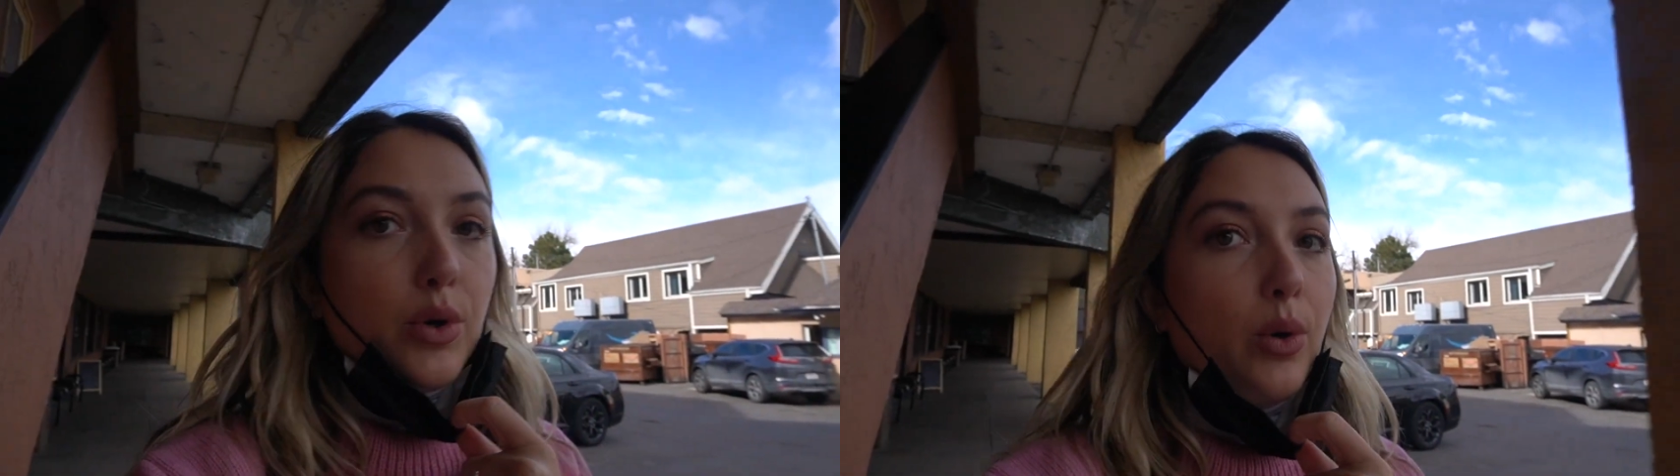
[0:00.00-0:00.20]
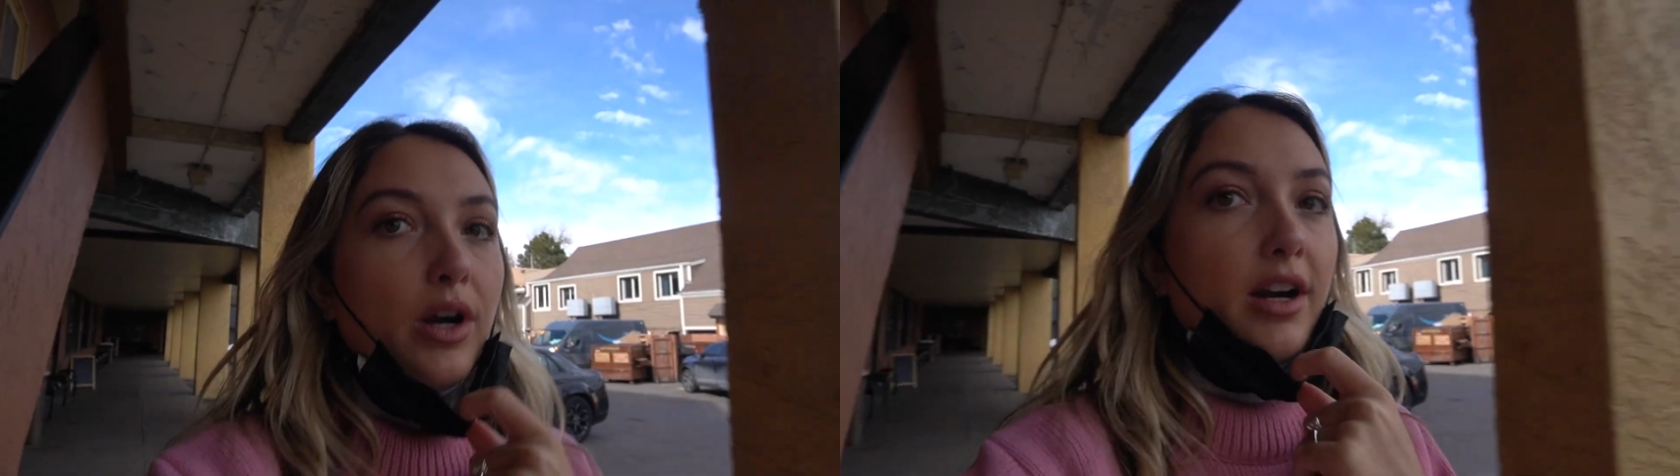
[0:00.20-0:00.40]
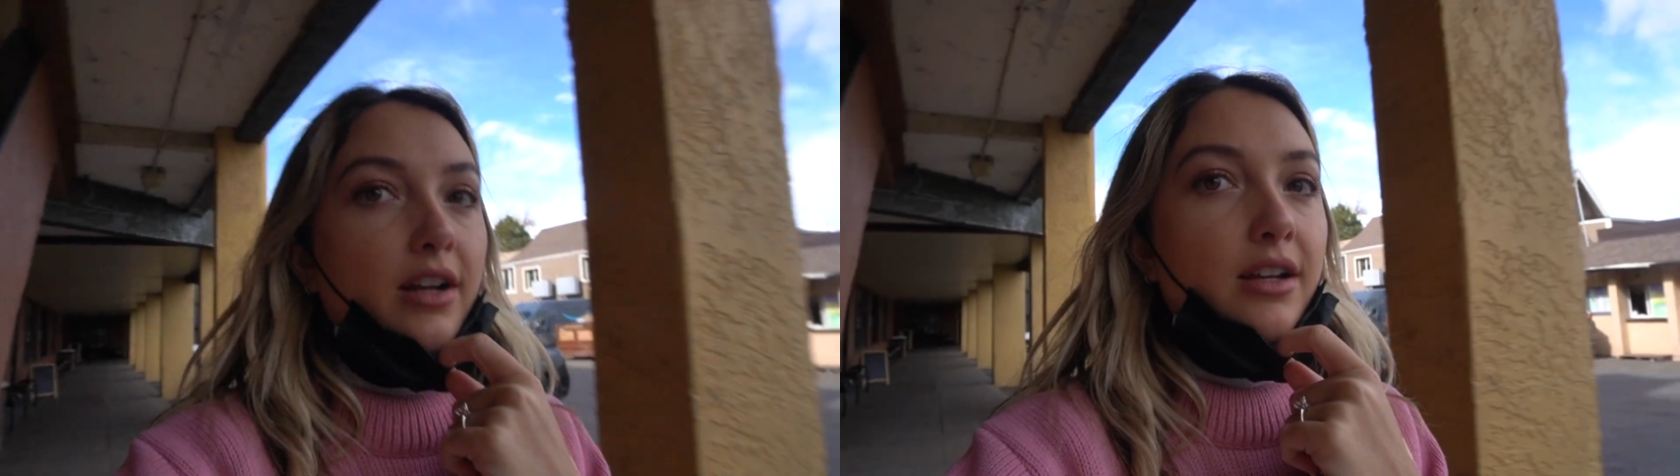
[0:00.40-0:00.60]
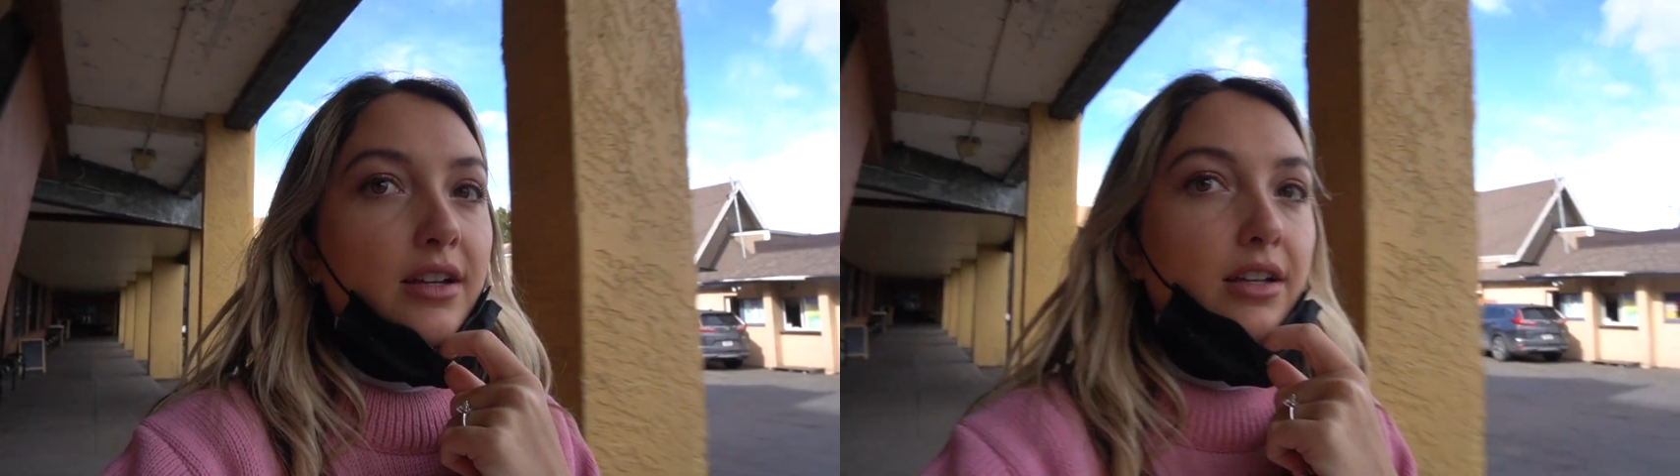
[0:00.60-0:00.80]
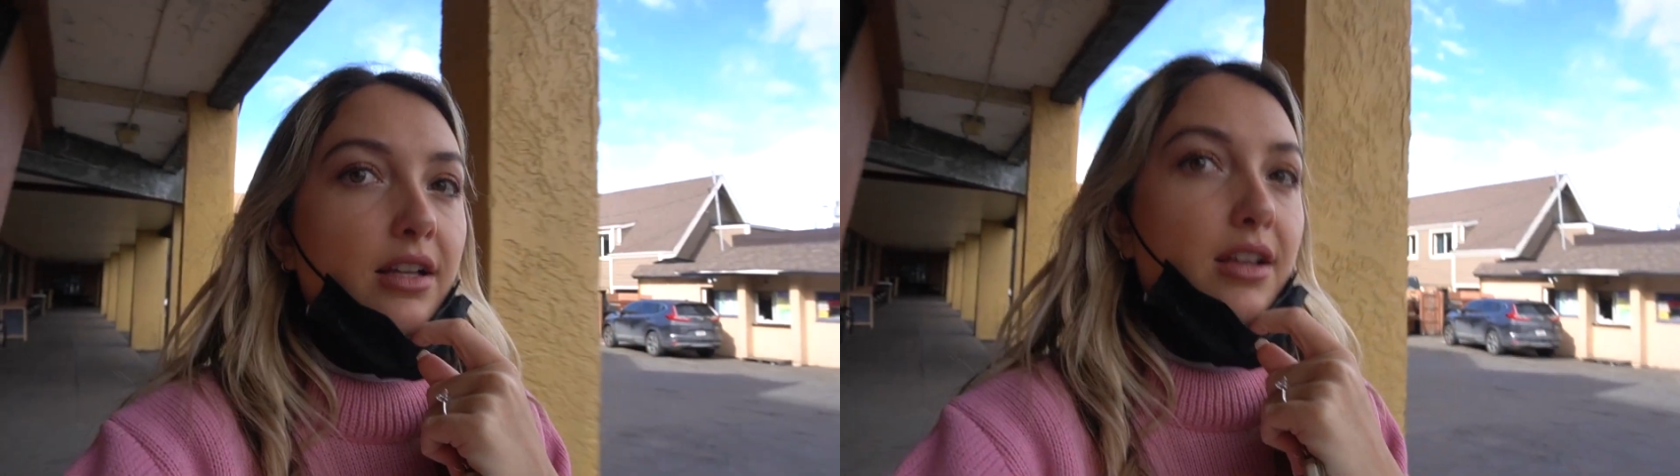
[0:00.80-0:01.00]
tour.
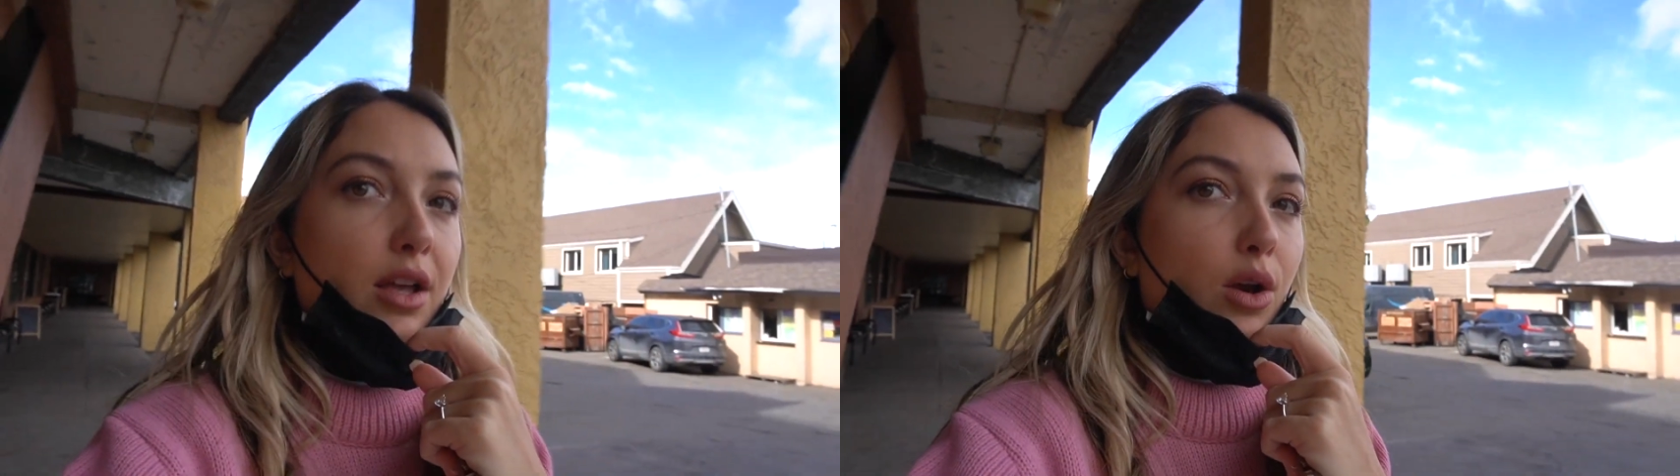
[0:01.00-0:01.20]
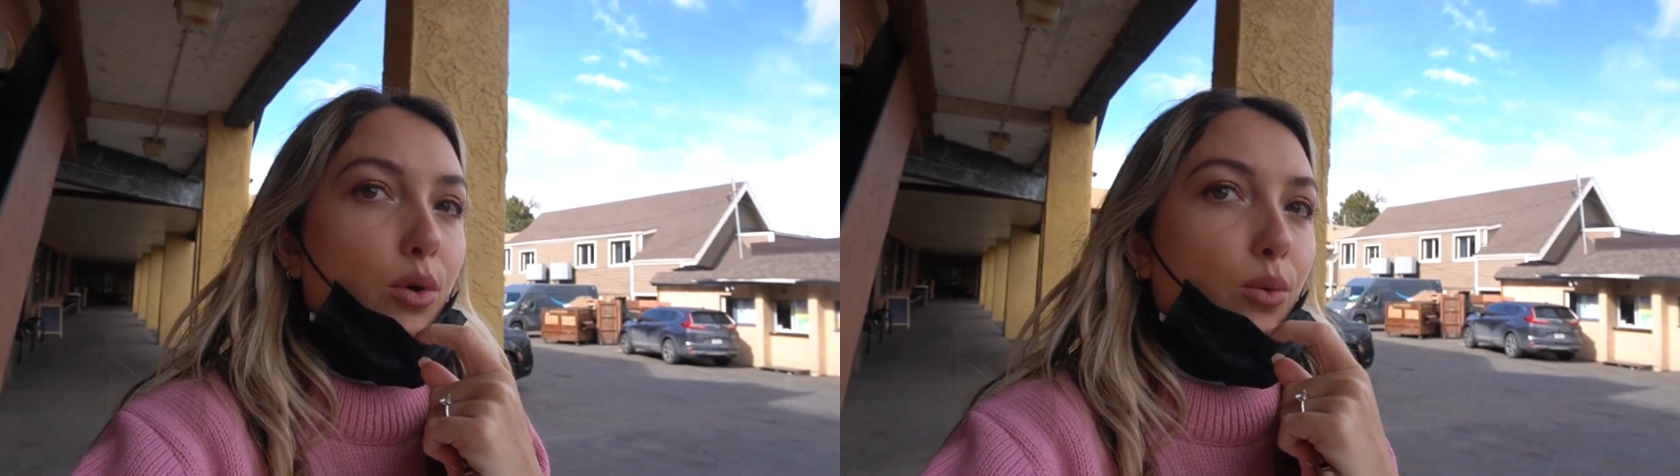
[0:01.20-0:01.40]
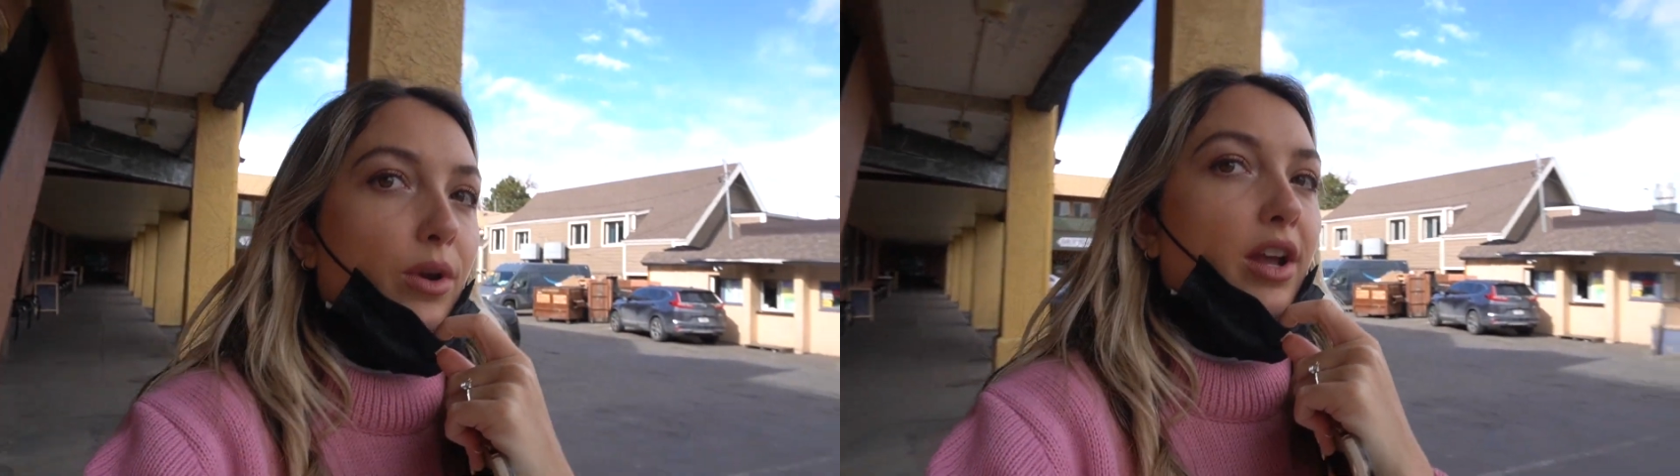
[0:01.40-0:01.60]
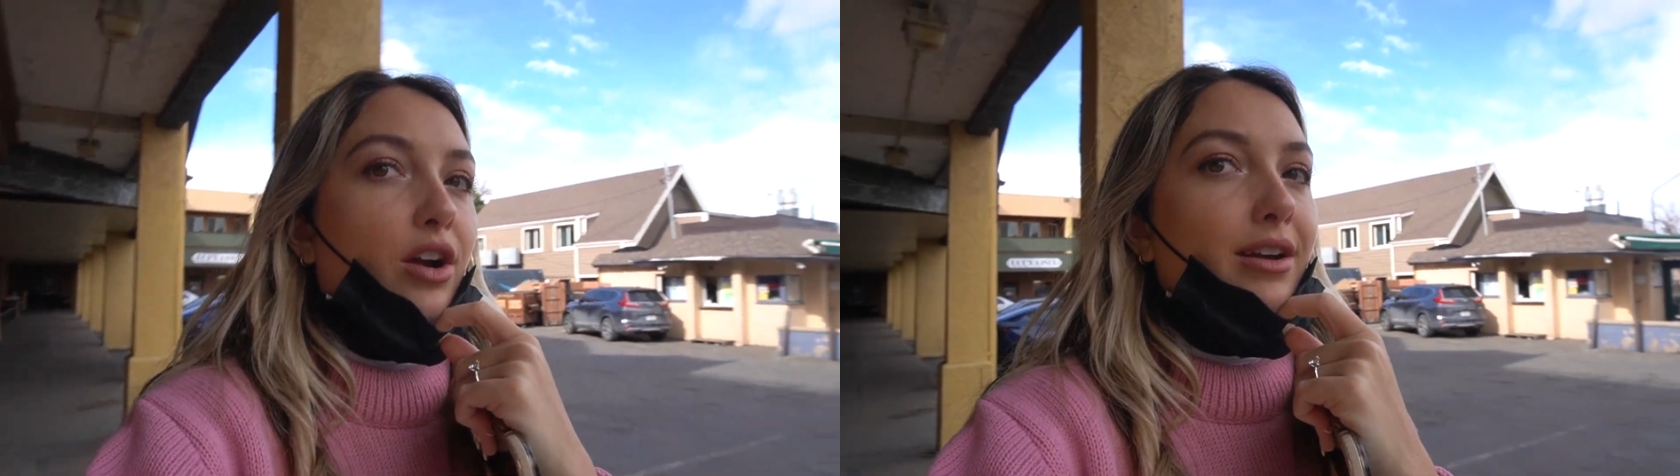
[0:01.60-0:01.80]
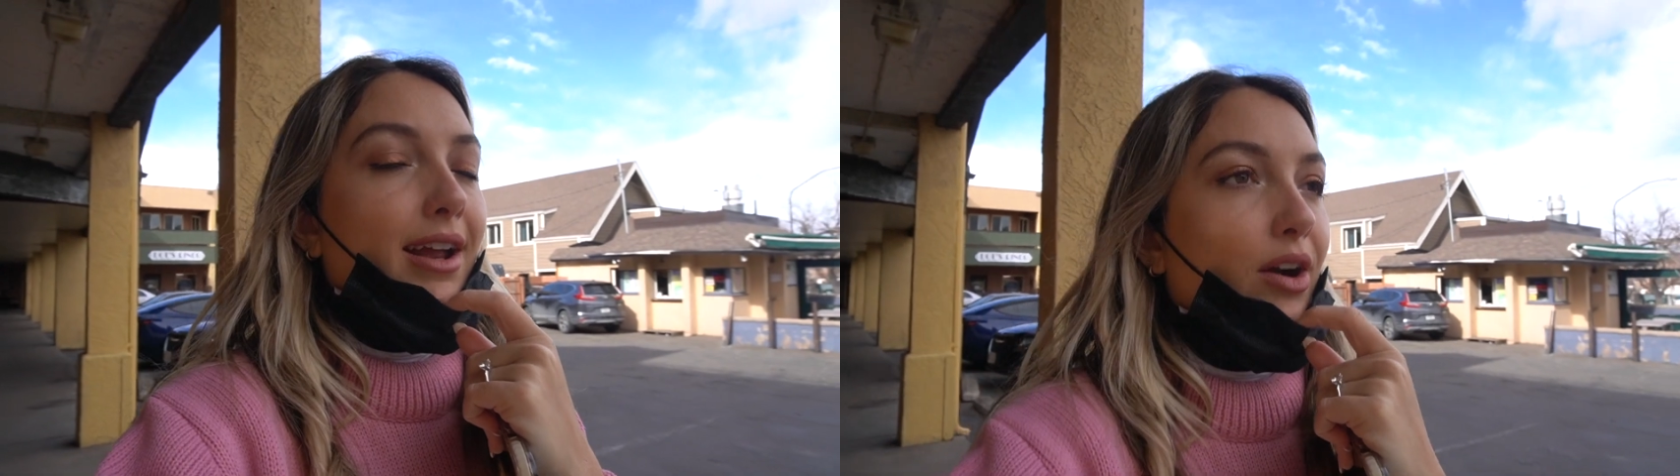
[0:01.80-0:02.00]
We
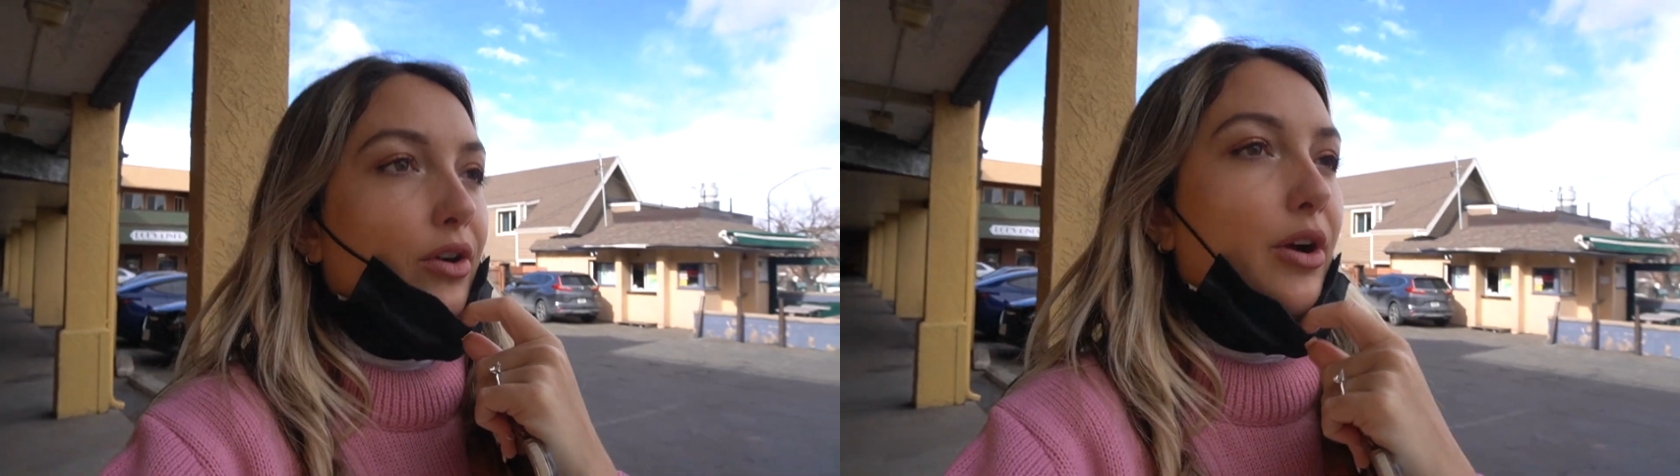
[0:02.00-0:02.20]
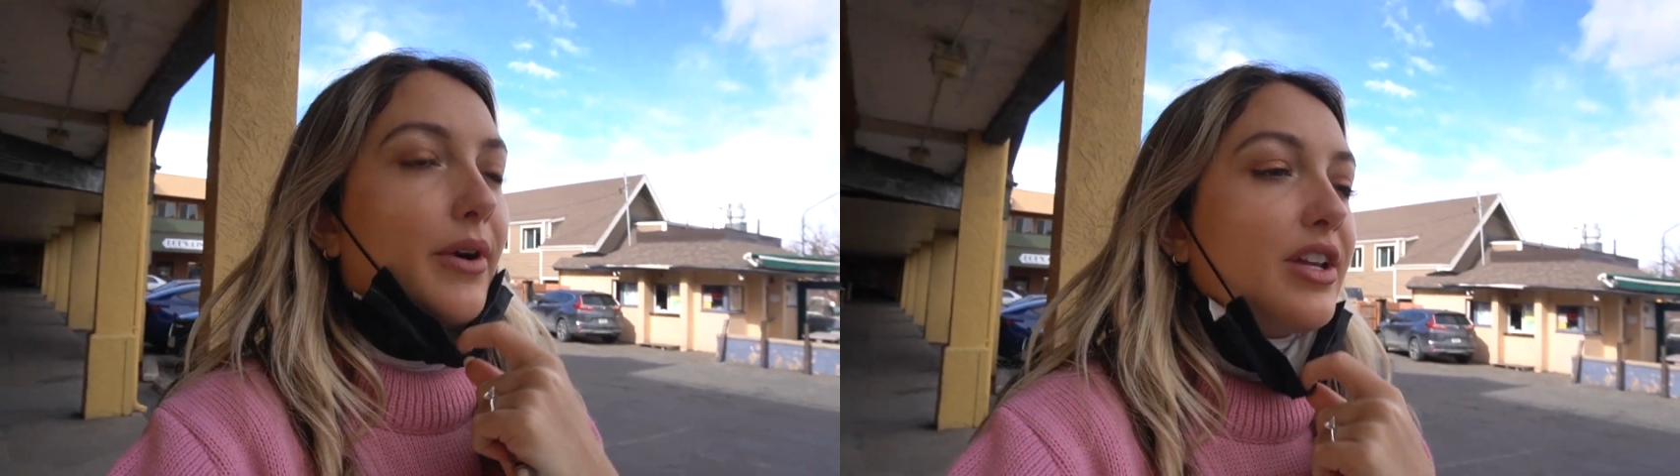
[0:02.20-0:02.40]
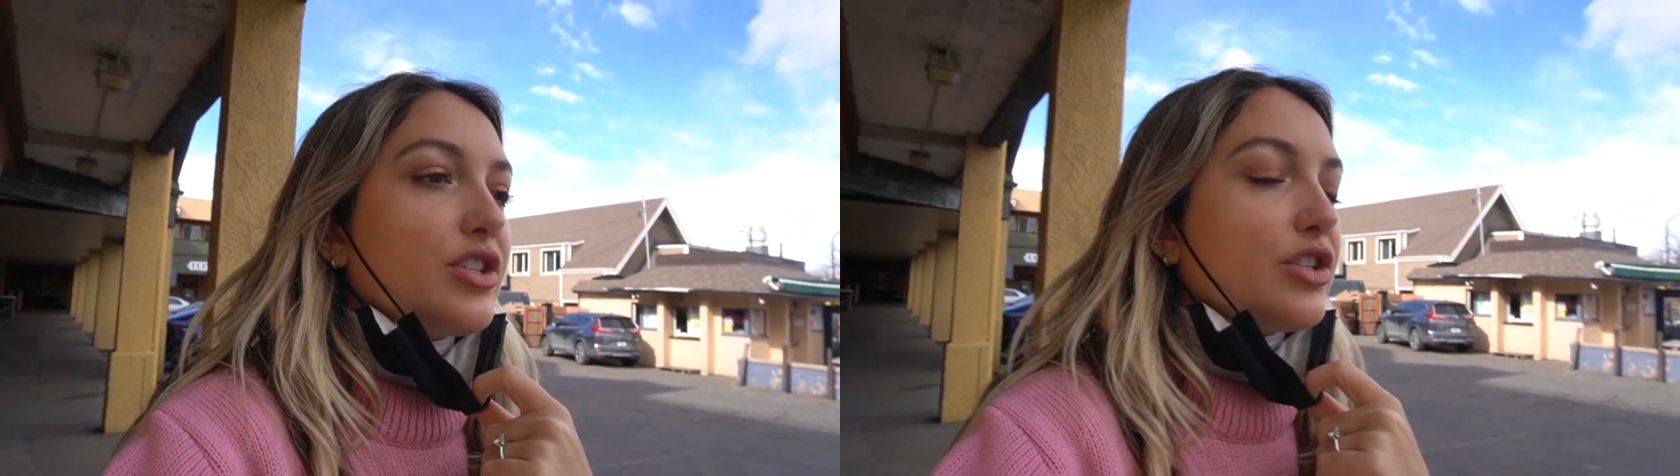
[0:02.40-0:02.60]
are now going